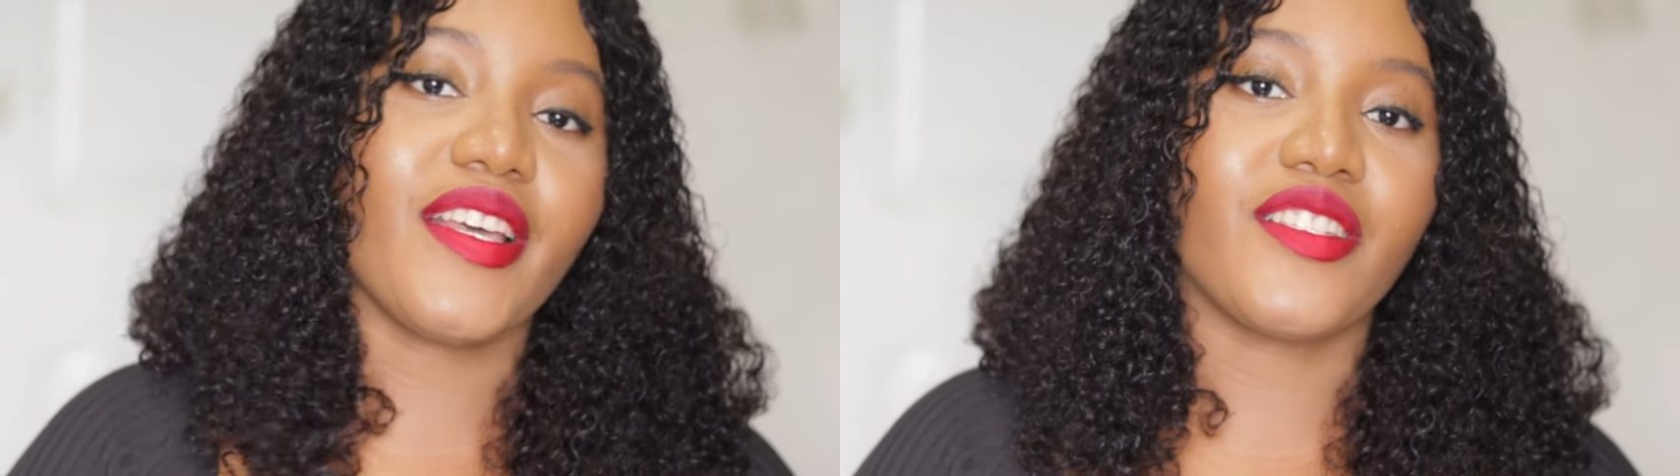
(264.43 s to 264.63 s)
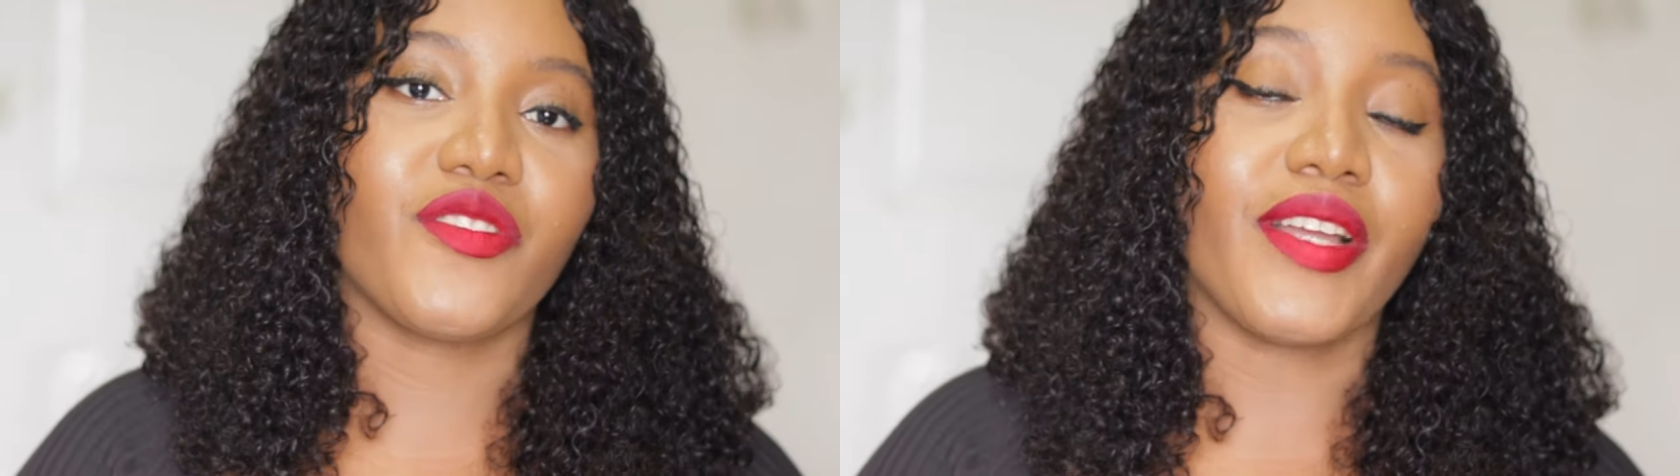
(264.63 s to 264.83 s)

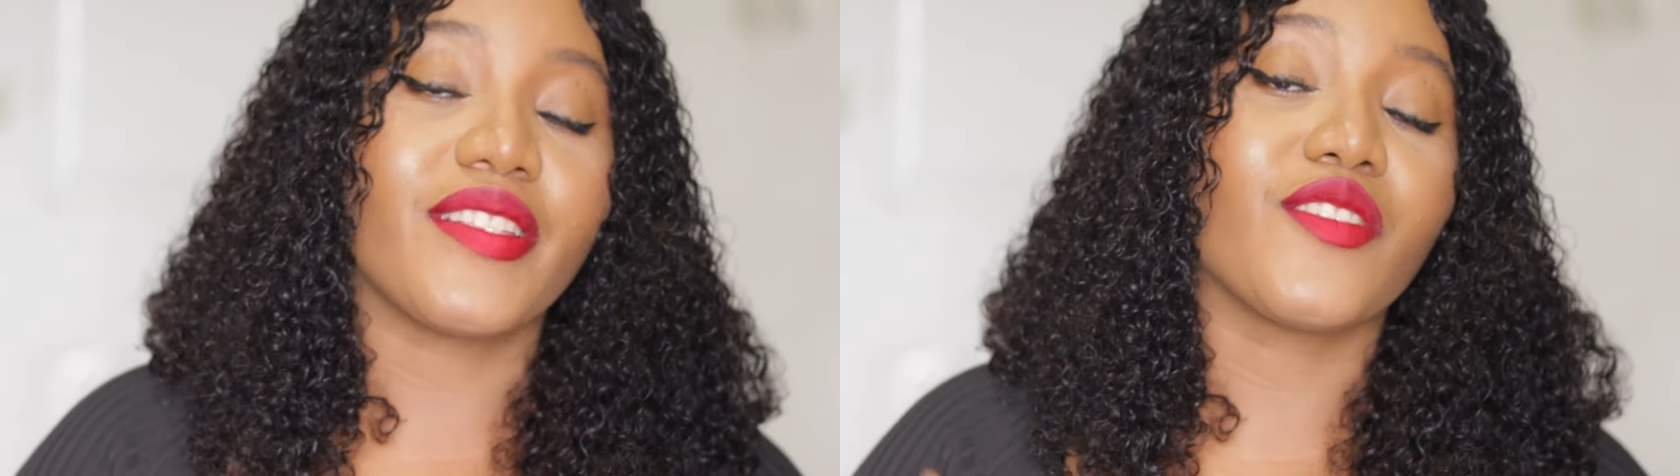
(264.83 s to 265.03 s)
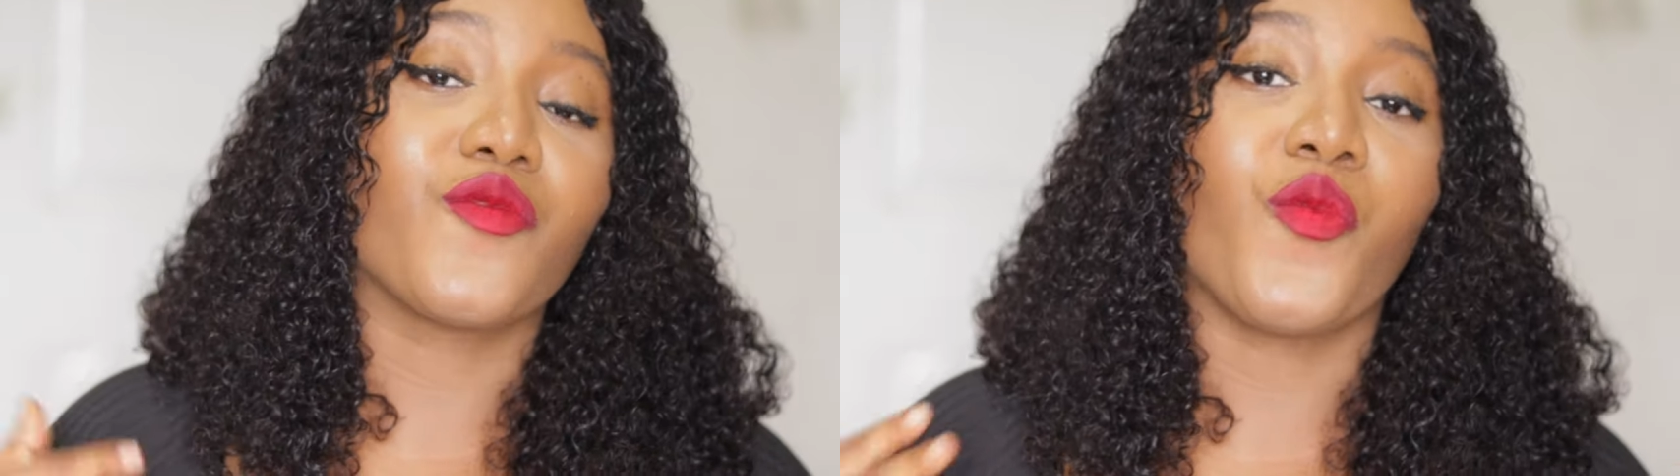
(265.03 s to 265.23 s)

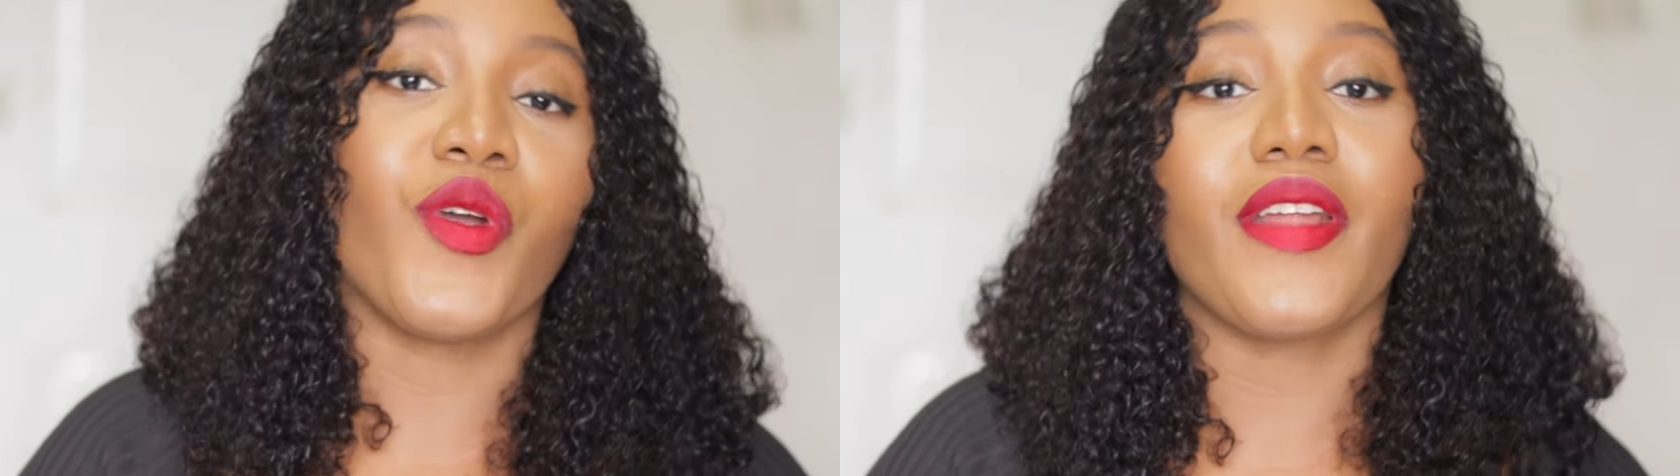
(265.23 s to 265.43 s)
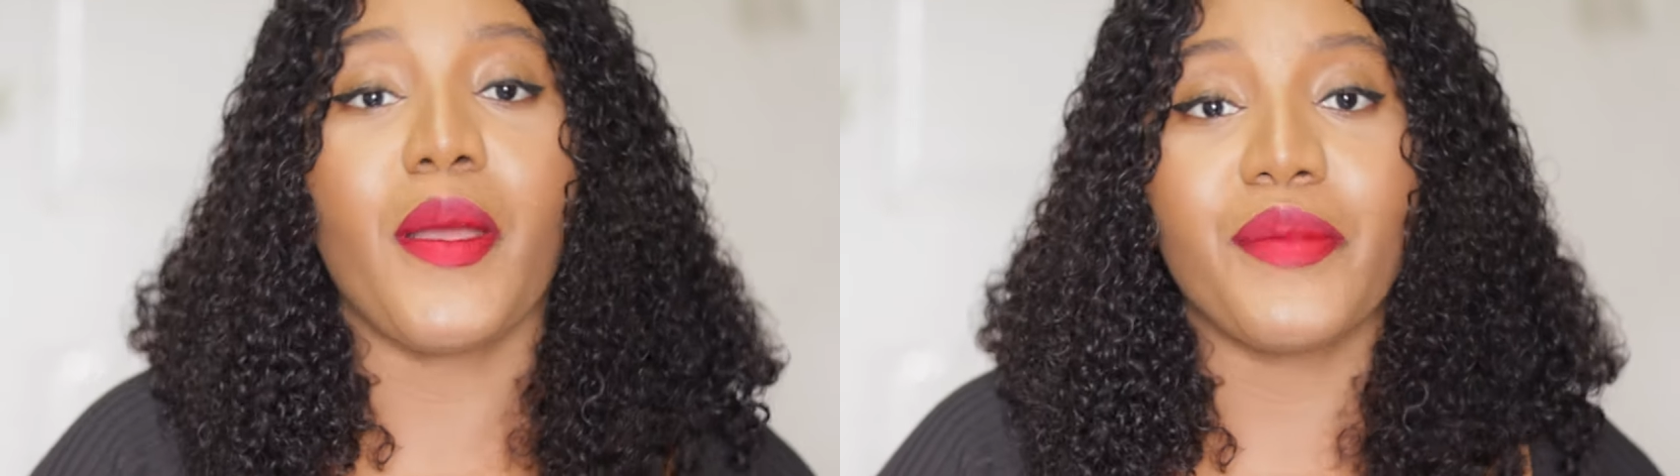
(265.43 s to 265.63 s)
extract is
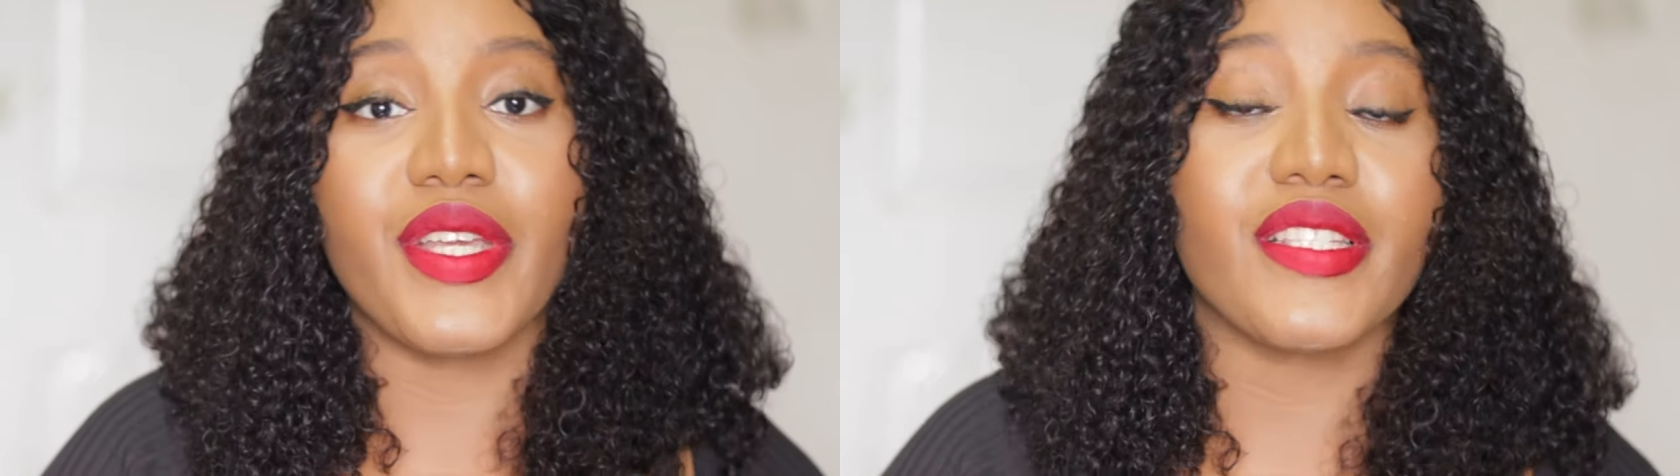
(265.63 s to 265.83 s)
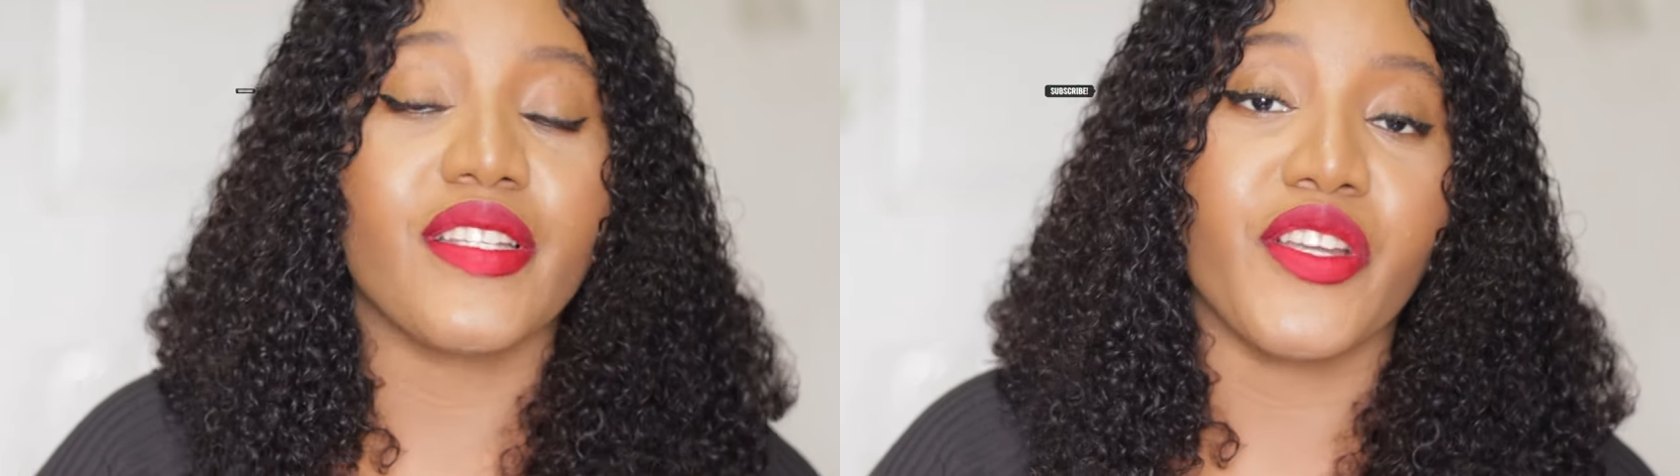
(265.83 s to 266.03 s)
one
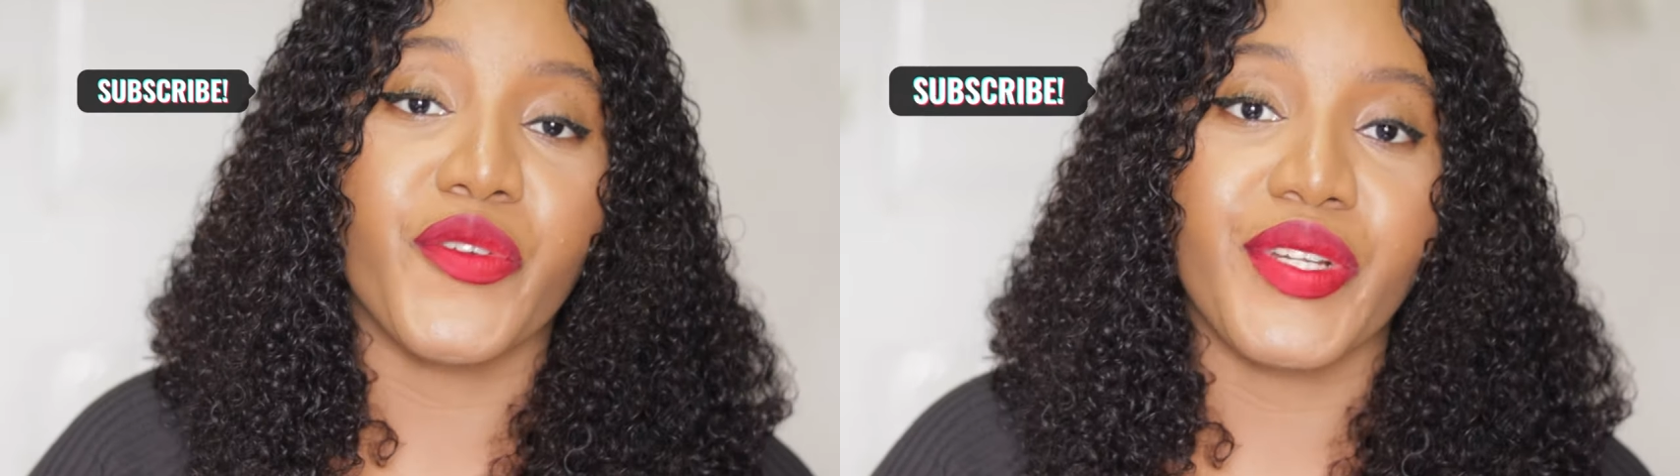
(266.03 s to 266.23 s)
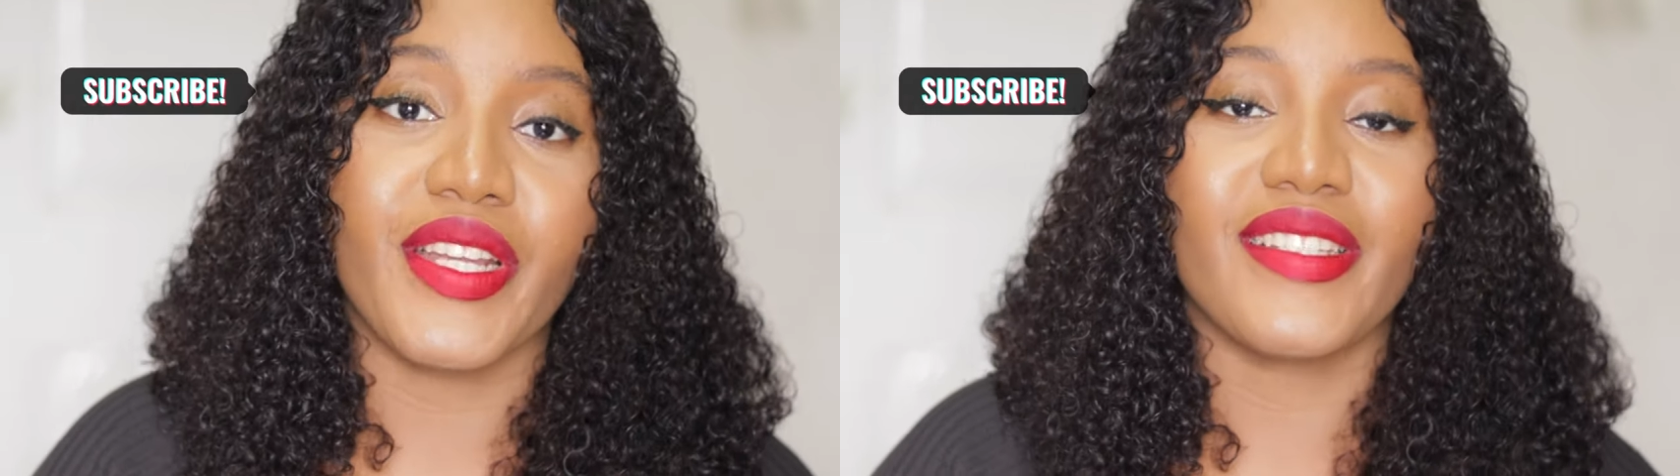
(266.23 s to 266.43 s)
amazing
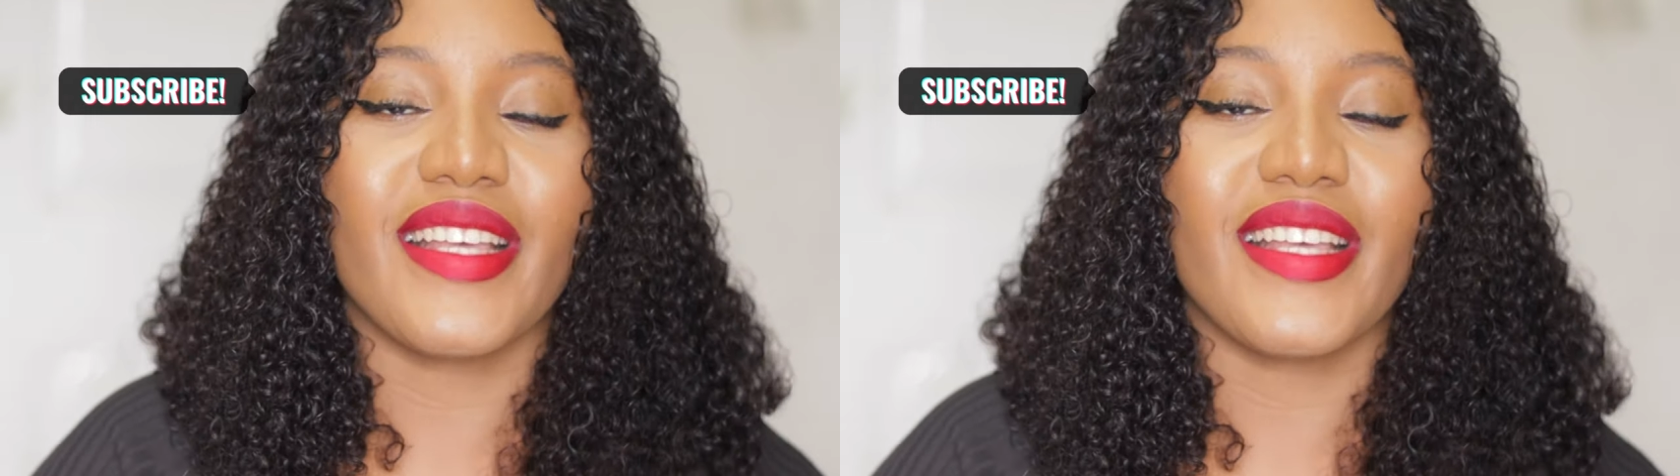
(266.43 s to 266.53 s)
ingredient